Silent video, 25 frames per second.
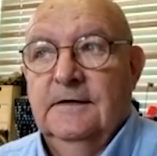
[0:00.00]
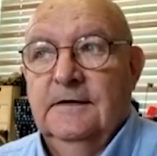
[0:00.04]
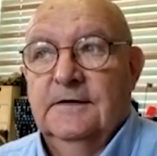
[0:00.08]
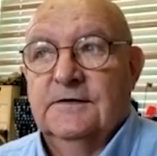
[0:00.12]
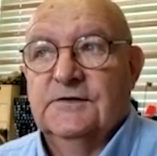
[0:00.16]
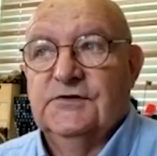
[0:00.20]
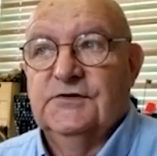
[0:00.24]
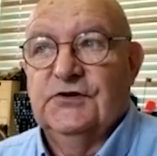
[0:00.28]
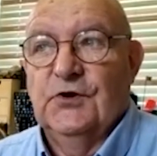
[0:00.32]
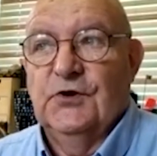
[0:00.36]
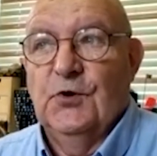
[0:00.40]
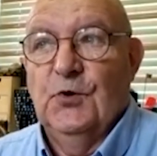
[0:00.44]

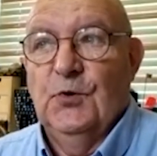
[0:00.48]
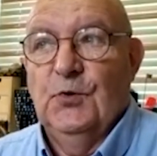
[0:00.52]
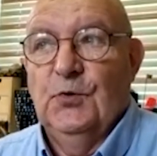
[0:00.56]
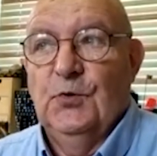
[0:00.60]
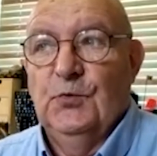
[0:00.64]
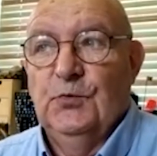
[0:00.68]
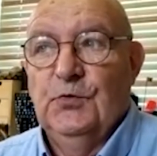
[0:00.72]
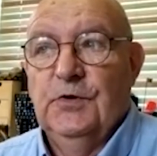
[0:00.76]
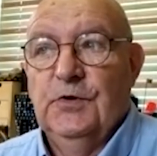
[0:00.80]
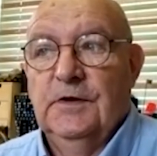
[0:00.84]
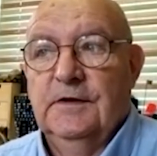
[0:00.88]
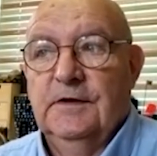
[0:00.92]

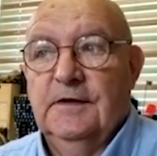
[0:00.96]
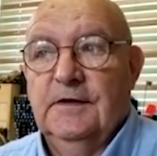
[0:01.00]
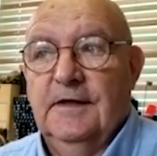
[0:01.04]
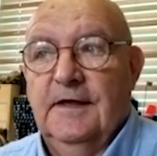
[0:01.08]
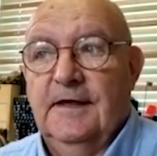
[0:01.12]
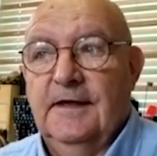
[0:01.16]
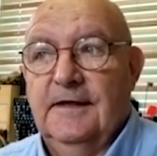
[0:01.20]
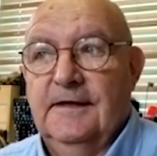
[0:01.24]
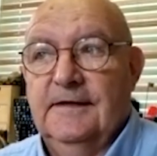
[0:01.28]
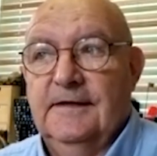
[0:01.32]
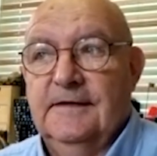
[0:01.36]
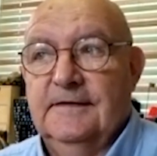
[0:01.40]
So
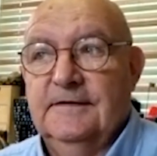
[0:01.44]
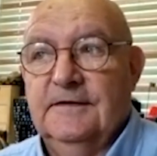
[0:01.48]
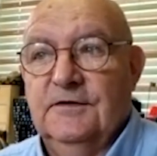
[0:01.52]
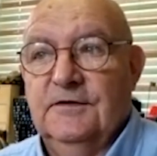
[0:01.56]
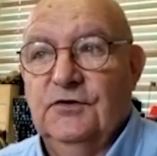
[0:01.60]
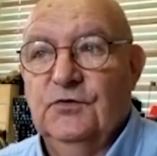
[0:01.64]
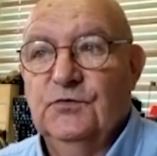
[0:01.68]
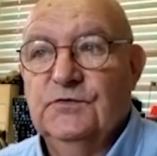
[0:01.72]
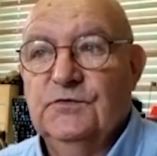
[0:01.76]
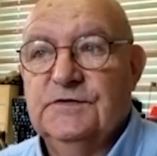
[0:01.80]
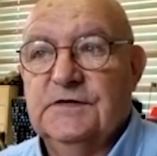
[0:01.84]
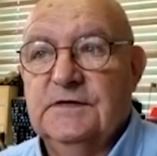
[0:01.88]

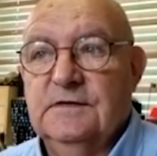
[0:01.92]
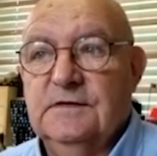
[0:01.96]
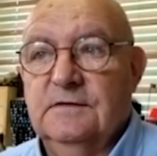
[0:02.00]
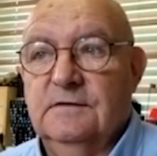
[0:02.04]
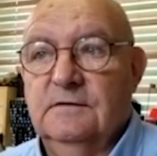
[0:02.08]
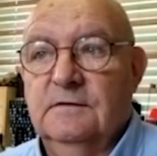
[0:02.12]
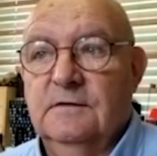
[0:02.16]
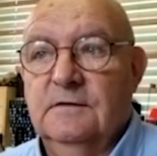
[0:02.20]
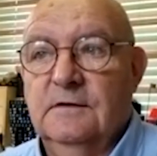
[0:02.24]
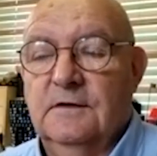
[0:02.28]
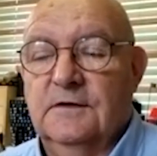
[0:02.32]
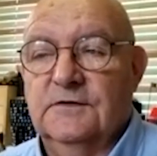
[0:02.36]
using
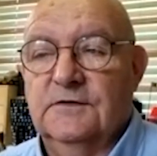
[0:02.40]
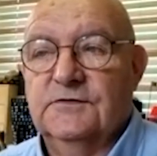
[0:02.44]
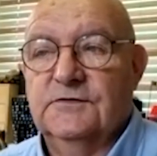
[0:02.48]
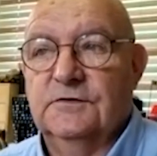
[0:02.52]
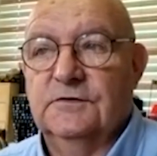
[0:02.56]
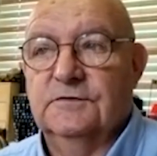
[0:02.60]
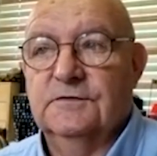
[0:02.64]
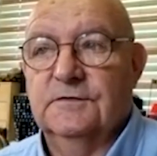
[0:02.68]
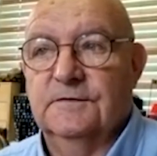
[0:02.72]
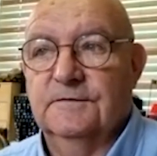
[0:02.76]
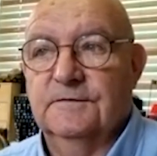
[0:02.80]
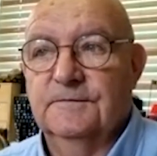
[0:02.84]
a
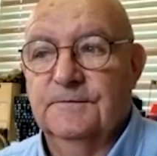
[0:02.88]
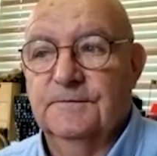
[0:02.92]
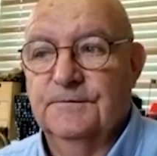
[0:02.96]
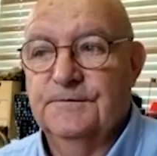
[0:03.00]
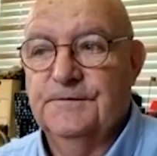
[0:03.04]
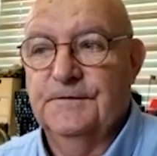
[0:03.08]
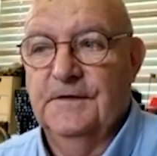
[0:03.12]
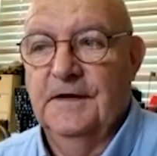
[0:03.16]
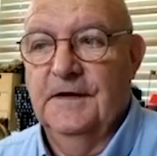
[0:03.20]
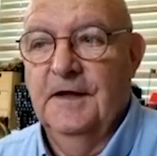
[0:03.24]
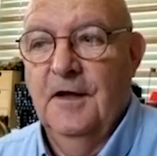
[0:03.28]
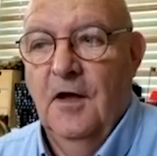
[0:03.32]
sort of
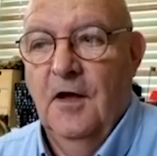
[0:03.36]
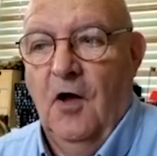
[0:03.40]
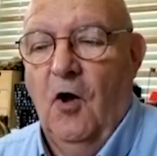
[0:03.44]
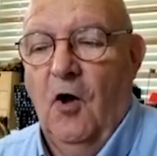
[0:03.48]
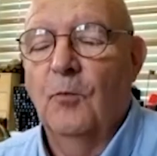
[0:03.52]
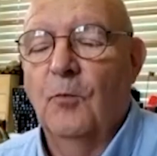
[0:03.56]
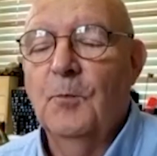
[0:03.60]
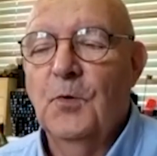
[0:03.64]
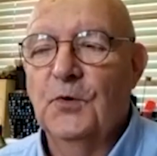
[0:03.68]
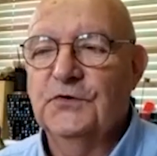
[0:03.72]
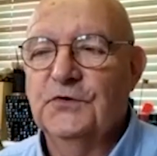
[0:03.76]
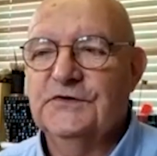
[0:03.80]

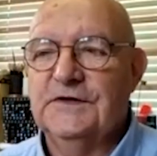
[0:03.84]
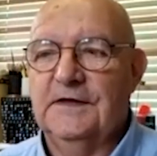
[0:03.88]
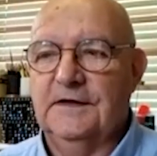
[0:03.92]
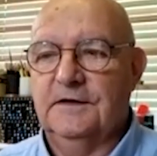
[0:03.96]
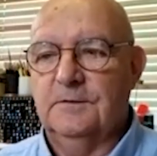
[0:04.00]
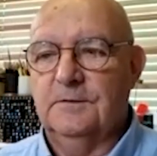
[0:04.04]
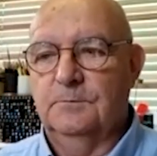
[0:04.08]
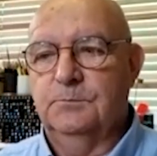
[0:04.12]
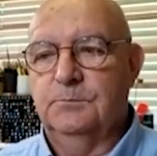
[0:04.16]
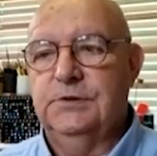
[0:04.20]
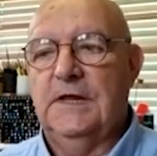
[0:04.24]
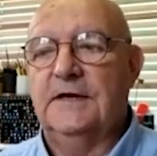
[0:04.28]
almost like
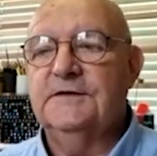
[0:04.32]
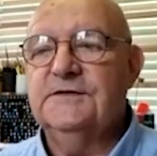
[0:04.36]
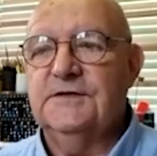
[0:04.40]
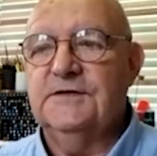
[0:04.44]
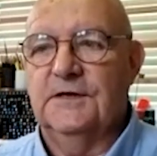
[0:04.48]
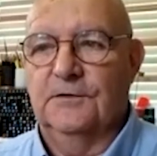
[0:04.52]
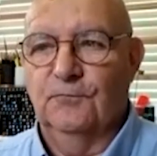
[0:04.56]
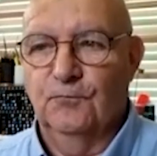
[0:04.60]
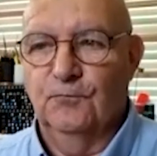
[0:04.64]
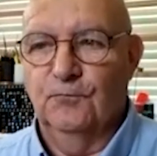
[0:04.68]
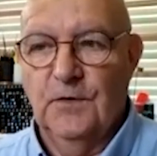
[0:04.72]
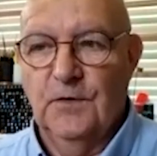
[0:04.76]
a
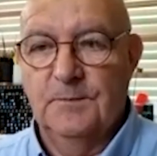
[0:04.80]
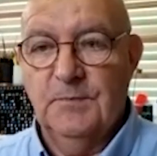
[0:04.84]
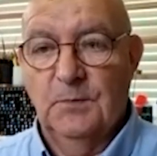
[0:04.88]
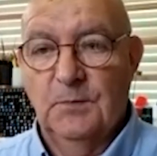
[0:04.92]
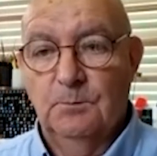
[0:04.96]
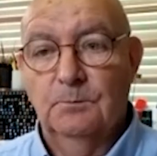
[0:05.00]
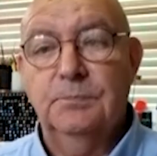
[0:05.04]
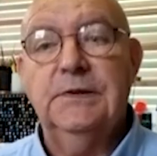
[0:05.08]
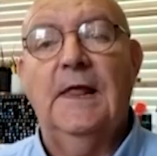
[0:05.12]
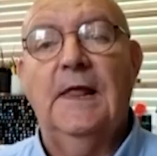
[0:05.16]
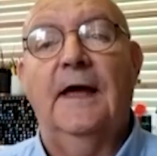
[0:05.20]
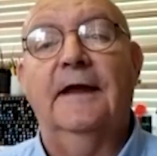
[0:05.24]
plastic
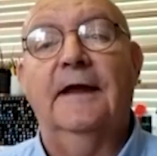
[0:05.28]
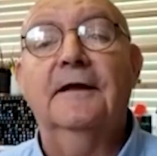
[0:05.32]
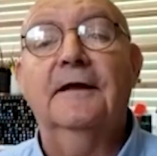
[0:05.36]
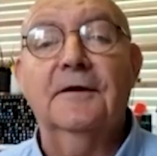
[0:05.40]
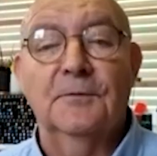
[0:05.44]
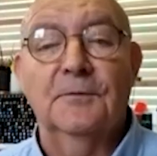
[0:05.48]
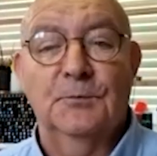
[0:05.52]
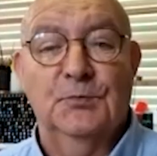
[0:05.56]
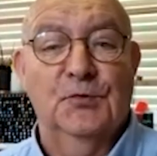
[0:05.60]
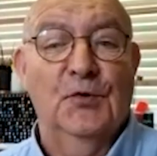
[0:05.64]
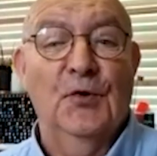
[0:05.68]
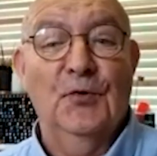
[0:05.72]
ribbon plank
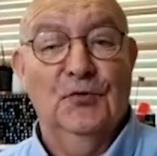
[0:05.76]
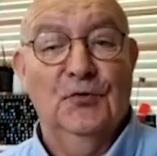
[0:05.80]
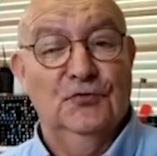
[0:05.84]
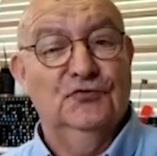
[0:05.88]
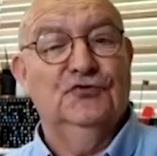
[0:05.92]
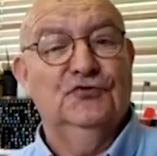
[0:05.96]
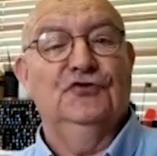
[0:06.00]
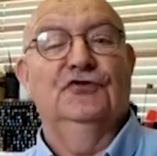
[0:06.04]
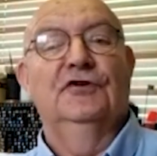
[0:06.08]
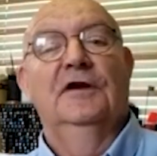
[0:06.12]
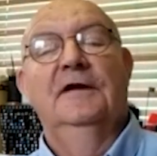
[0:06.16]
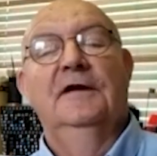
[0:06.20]

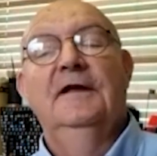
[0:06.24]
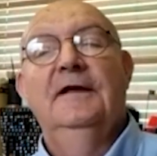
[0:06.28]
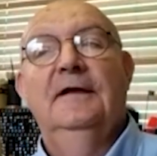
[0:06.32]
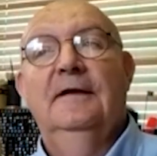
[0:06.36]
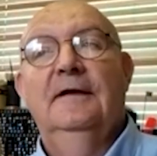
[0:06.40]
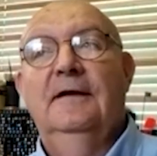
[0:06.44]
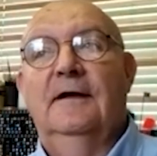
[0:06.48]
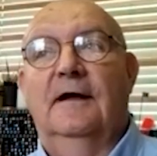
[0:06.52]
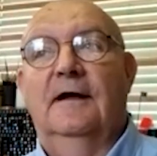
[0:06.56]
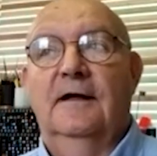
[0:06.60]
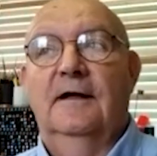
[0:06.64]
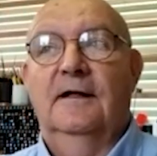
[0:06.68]
approach,
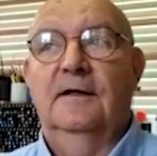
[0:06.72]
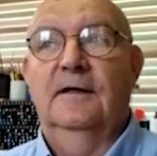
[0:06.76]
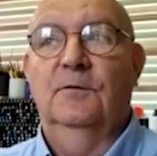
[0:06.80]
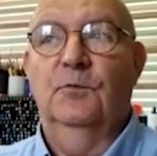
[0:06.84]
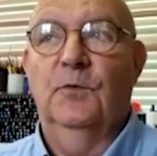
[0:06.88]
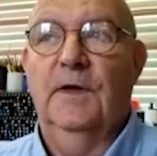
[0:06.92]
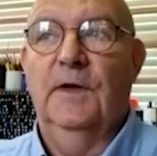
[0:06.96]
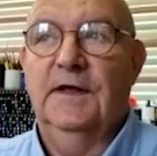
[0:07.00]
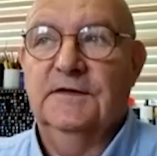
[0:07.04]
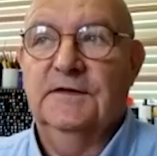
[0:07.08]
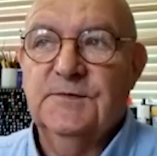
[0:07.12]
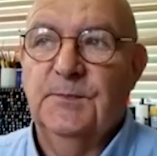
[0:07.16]
We
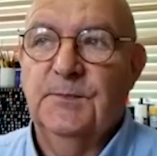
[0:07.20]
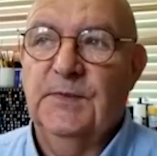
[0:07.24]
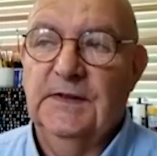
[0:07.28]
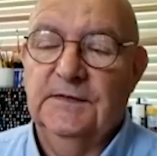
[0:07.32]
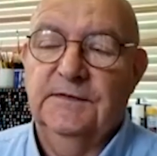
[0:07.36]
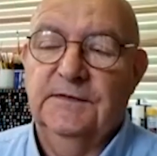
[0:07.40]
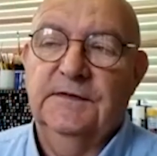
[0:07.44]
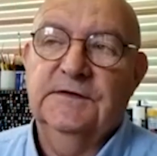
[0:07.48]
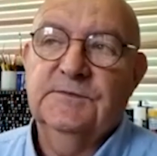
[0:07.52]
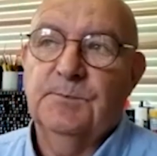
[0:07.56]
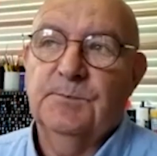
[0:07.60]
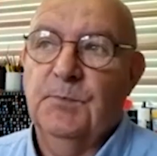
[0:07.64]
had to build
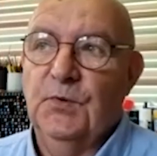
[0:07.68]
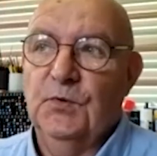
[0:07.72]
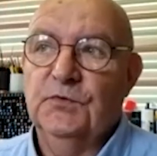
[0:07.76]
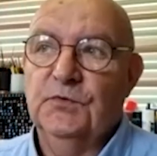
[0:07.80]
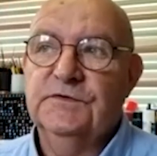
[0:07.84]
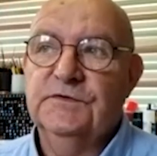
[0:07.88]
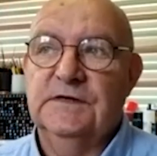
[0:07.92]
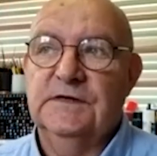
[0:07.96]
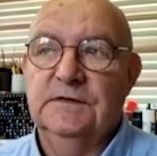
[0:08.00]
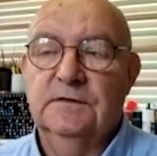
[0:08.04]
this boat